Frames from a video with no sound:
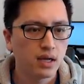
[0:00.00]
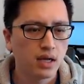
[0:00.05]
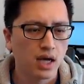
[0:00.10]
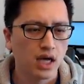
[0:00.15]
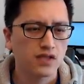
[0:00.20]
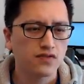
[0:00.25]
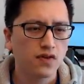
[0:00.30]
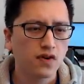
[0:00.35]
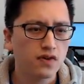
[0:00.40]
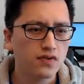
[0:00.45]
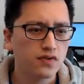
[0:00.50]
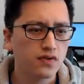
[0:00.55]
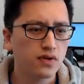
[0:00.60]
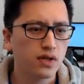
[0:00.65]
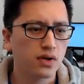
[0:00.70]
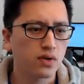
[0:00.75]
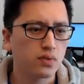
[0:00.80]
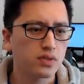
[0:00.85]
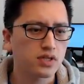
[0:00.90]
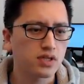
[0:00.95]
As far as for
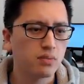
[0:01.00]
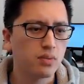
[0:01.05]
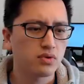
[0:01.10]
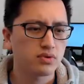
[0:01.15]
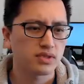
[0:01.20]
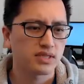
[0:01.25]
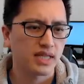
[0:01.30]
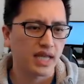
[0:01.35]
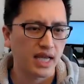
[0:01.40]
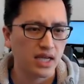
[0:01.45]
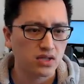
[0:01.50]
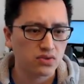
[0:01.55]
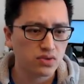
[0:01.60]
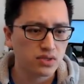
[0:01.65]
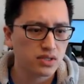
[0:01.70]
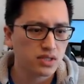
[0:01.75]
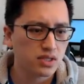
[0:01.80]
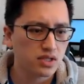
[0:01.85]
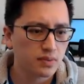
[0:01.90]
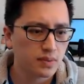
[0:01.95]
like what's the most
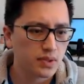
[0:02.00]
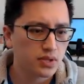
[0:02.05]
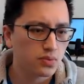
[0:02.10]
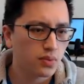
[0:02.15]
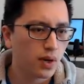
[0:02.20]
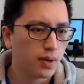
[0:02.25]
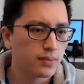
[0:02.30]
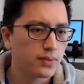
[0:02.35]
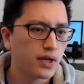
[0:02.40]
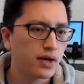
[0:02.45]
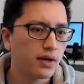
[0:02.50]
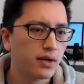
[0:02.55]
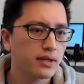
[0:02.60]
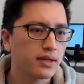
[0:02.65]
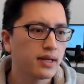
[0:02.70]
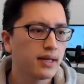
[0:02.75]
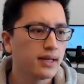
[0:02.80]
dangerous thing to be swapped on,